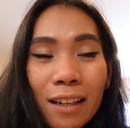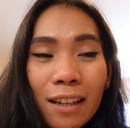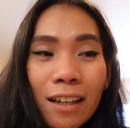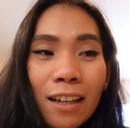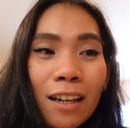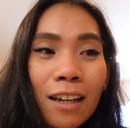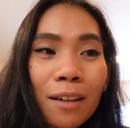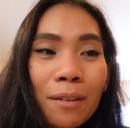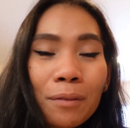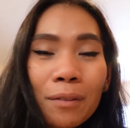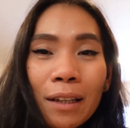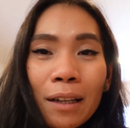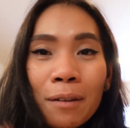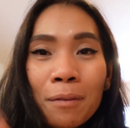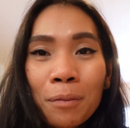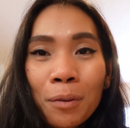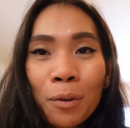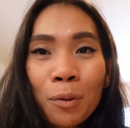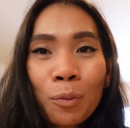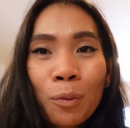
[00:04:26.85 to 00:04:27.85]
I have like
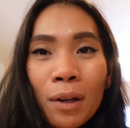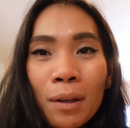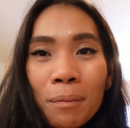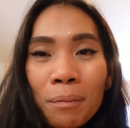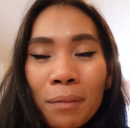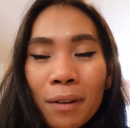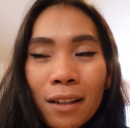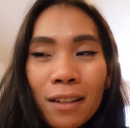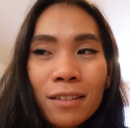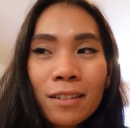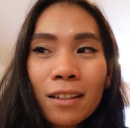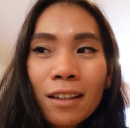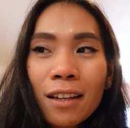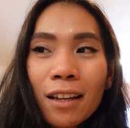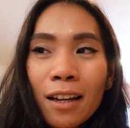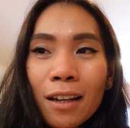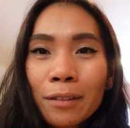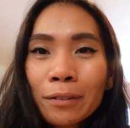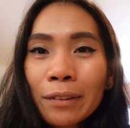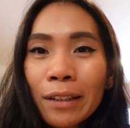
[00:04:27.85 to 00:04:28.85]
for one plant I
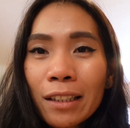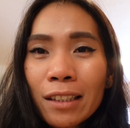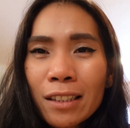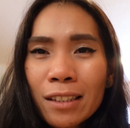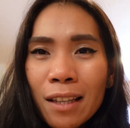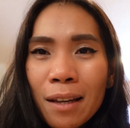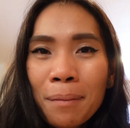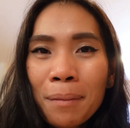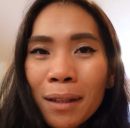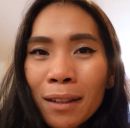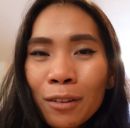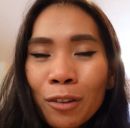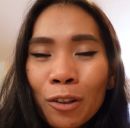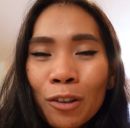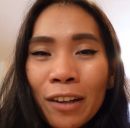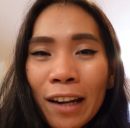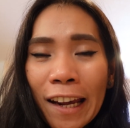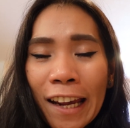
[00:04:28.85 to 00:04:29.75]
have like 7 or